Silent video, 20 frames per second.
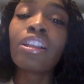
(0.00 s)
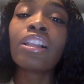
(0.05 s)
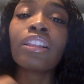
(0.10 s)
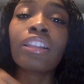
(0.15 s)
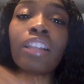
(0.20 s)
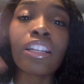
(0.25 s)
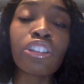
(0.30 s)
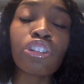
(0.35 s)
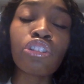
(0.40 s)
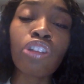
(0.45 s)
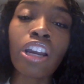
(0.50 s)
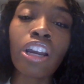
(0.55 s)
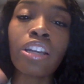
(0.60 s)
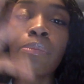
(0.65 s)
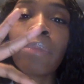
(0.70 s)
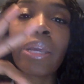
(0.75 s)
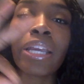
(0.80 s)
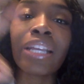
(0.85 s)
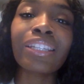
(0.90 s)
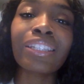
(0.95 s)
Let's try to
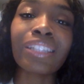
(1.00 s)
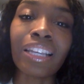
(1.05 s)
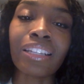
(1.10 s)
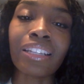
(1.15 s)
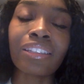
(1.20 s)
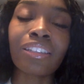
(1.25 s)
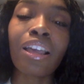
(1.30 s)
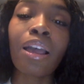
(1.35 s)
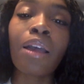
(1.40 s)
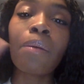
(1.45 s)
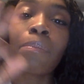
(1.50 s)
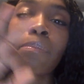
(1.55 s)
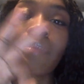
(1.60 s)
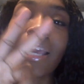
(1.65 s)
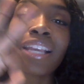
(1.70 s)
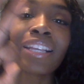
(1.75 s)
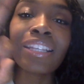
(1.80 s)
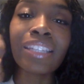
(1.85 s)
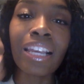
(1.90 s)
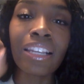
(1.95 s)
make sense.
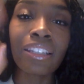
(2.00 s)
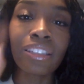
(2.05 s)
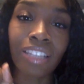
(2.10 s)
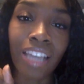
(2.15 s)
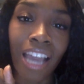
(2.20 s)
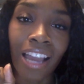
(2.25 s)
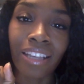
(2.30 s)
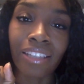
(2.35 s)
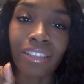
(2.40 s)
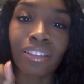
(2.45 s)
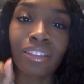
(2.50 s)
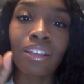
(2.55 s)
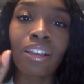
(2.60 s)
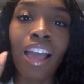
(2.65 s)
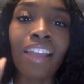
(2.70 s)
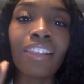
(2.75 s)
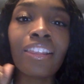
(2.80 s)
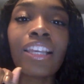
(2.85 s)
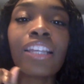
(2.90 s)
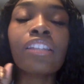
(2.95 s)
Make sense, guys.
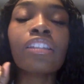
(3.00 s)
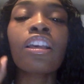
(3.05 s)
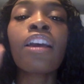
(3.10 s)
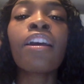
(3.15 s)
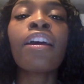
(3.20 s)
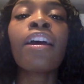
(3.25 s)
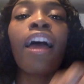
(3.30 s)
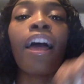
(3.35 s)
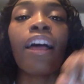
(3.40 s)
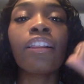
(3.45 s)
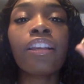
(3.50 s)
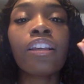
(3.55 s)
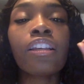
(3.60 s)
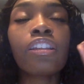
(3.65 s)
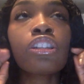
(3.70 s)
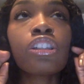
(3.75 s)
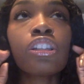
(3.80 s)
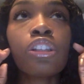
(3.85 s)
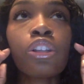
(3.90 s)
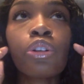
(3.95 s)
At least
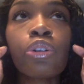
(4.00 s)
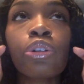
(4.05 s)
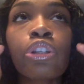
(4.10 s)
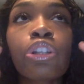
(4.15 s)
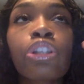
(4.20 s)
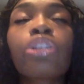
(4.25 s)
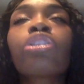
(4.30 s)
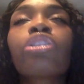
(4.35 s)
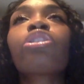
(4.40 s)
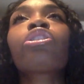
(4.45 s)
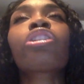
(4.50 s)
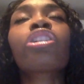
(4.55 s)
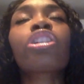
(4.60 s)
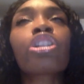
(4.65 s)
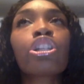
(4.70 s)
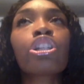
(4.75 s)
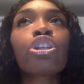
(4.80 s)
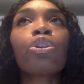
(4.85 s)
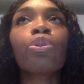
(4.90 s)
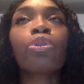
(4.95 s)
just
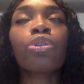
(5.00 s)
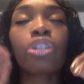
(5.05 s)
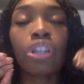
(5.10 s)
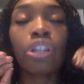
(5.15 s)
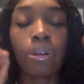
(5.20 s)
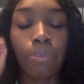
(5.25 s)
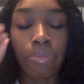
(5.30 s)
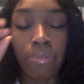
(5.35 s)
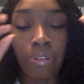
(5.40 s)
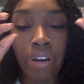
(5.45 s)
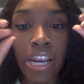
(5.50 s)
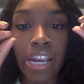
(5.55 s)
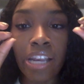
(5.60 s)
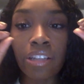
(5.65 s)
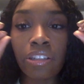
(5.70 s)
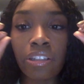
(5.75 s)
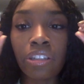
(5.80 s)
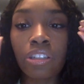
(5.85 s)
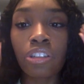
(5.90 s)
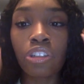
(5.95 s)
use your
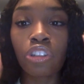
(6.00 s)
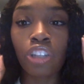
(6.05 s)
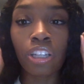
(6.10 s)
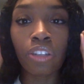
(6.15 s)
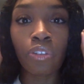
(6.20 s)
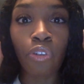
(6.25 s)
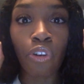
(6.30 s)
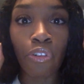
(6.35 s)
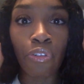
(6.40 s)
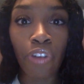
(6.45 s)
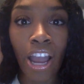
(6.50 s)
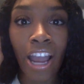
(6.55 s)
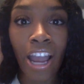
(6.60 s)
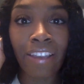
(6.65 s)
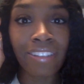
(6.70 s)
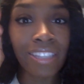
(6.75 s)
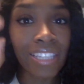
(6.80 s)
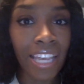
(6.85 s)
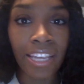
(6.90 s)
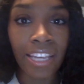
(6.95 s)
brains just for
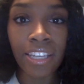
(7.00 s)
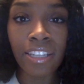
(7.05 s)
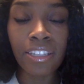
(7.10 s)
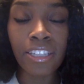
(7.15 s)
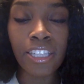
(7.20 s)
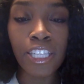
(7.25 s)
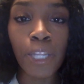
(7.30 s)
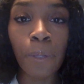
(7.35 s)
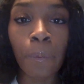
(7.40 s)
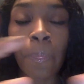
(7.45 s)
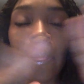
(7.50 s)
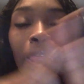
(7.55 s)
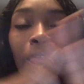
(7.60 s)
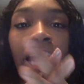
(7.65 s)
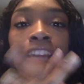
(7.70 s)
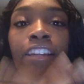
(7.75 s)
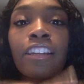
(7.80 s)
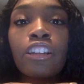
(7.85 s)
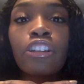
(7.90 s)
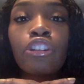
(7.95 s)
5 seconds
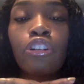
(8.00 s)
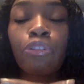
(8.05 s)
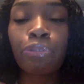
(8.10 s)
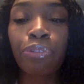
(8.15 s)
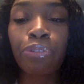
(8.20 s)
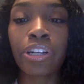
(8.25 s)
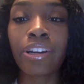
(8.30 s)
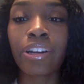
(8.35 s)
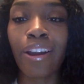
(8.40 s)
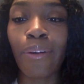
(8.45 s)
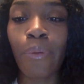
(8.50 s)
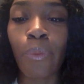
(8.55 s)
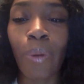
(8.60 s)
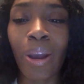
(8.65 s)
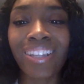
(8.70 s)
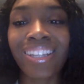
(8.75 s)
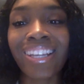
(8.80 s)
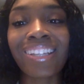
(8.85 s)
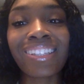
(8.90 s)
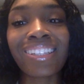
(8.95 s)
and then you'll figure out
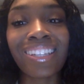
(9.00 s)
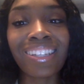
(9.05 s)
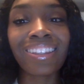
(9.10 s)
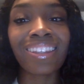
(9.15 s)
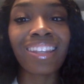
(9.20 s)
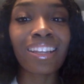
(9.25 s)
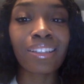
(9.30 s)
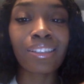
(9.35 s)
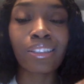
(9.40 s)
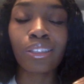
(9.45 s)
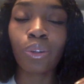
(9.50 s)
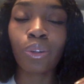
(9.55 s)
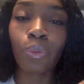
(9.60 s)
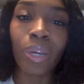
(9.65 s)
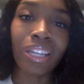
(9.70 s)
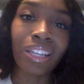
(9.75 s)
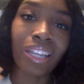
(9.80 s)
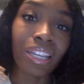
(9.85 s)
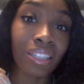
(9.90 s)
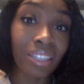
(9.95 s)
why they did things the
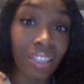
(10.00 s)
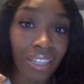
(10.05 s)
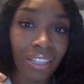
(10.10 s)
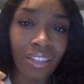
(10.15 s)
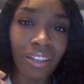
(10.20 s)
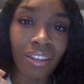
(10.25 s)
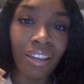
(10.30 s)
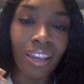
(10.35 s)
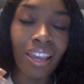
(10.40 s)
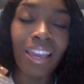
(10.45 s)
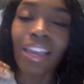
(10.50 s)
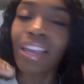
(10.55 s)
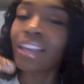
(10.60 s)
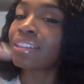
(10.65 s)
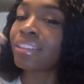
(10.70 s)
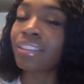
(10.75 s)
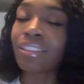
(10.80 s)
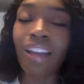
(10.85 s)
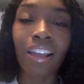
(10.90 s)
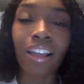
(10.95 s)
way they did.
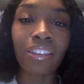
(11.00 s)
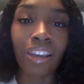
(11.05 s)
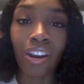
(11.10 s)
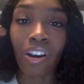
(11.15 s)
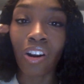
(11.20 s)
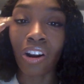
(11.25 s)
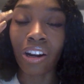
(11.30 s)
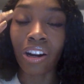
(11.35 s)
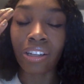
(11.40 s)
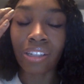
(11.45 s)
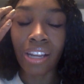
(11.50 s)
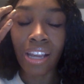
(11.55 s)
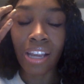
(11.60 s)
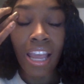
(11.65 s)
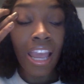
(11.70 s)
It's not that hard.